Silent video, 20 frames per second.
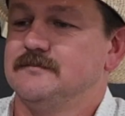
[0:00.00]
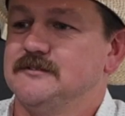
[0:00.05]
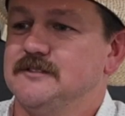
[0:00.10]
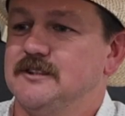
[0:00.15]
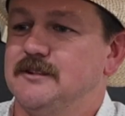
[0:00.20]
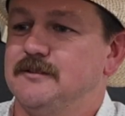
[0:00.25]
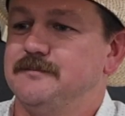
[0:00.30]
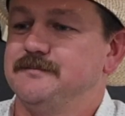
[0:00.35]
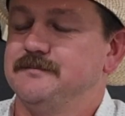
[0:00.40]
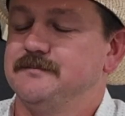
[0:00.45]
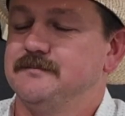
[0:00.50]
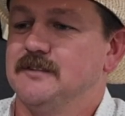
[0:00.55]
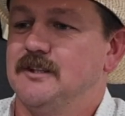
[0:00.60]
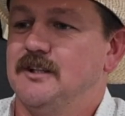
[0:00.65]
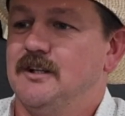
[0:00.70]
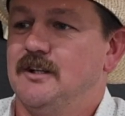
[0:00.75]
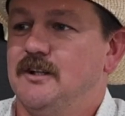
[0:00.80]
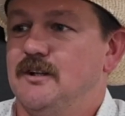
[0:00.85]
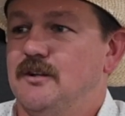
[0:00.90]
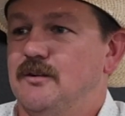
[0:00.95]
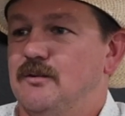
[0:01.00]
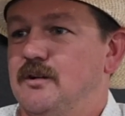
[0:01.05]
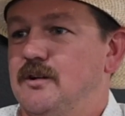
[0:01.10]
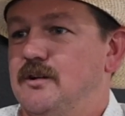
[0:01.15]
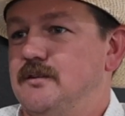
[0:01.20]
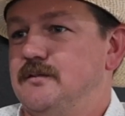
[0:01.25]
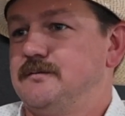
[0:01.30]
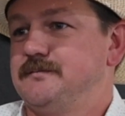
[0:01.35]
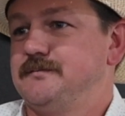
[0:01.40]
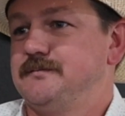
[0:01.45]
Yeah.
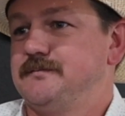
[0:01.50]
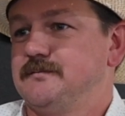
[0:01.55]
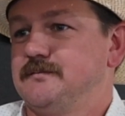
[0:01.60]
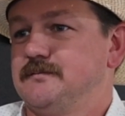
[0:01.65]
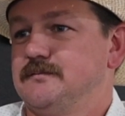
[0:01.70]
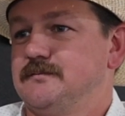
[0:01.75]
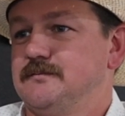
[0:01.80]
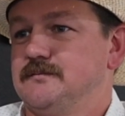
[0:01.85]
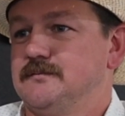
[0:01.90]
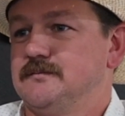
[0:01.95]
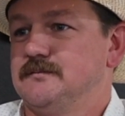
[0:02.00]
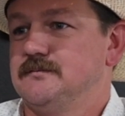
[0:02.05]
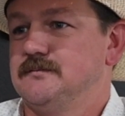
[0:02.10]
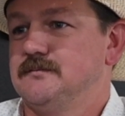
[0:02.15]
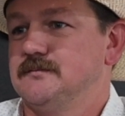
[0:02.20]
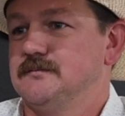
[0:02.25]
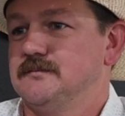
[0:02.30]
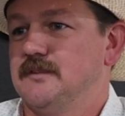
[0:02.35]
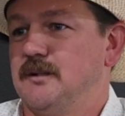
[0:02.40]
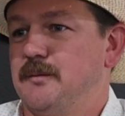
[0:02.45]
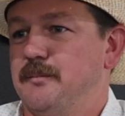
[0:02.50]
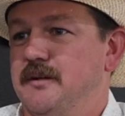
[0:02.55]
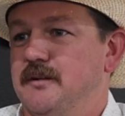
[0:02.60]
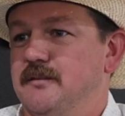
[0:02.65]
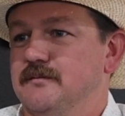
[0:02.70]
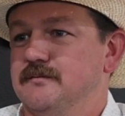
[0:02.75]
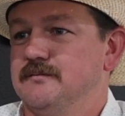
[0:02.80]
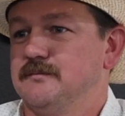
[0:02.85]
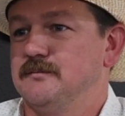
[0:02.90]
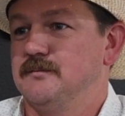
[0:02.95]
Well, I
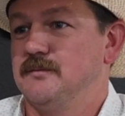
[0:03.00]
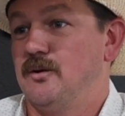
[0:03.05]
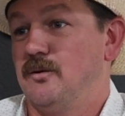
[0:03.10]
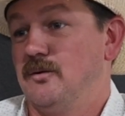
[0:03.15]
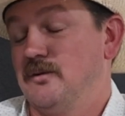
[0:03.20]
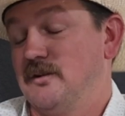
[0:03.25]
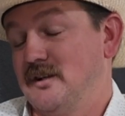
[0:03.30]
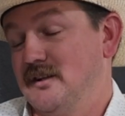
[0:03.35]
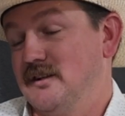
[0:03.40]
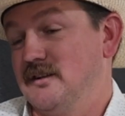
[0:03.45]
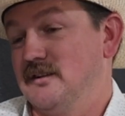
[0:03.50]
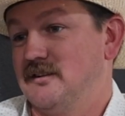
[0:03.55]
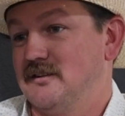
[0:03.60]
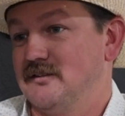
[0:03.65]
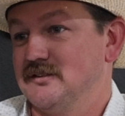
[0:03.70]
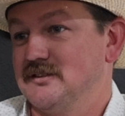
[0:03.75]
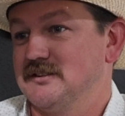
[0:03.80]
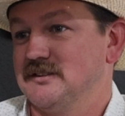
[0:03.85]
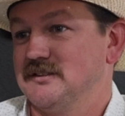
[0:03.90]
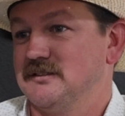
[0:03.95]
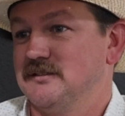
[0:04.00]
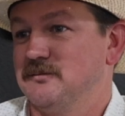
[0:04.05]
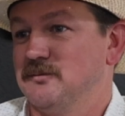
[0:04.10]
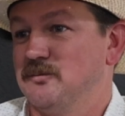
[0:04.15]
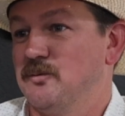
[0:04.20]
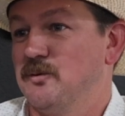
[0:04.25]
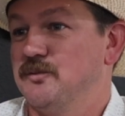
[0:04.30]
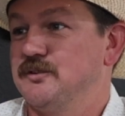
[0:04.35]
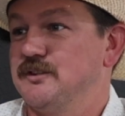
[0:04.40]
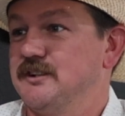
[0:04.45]
mean, I'm Colt Herron, obviously,
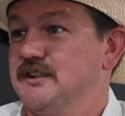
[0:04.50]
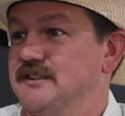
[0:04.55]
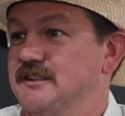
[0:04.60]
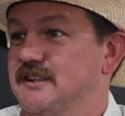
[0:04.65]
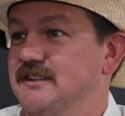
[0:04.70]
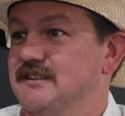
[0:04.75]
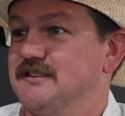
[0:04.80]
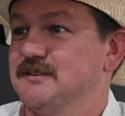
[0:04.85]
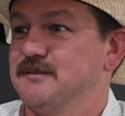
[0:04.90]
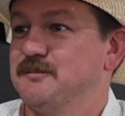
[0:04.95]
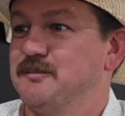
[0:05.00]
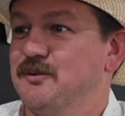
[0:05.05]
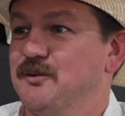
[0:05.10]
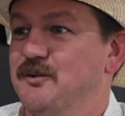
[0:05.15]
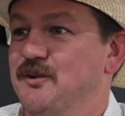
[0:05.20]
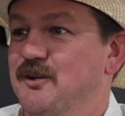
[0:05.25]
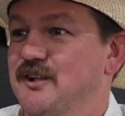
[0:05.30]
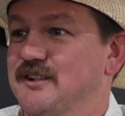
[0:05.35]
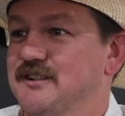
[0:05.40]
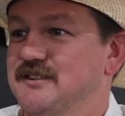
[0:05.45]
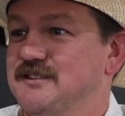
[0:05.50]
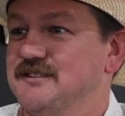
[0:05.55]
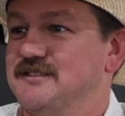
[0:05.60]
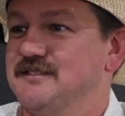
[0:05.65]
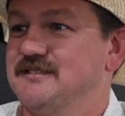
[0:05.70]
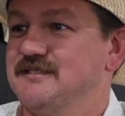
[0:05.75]
from Wolf City, Texas, born and raised.